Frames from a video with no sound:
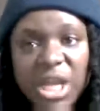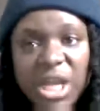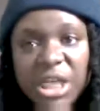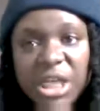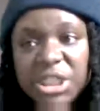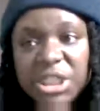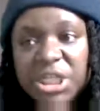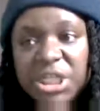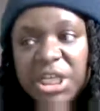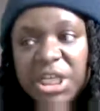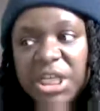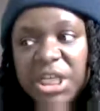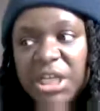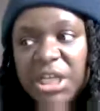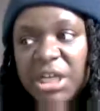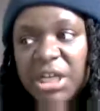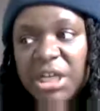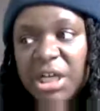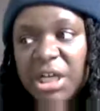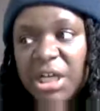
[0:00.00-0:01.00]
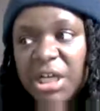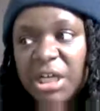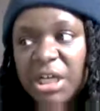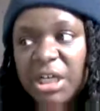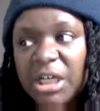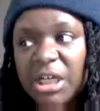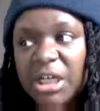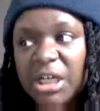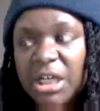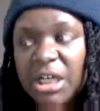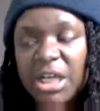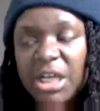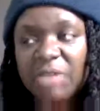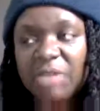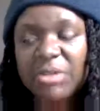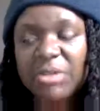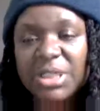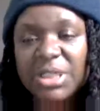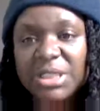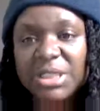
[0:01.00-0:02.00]
She
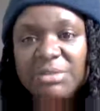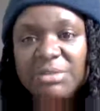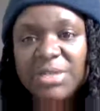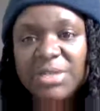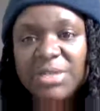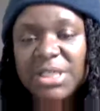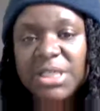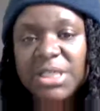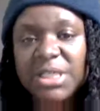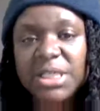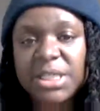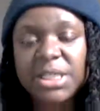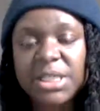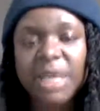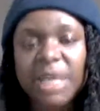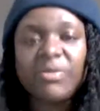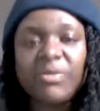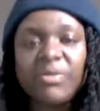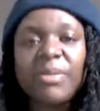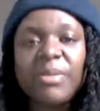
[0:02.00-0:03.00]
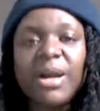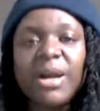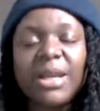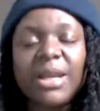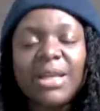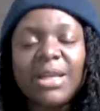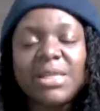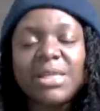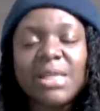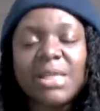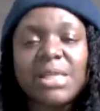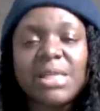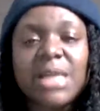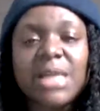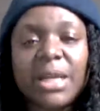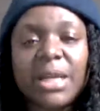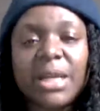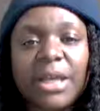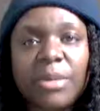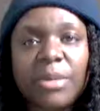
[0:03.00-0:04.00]
was this, and this. Everybody, and that's how
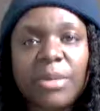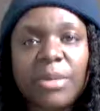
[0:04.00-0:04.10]
the enemy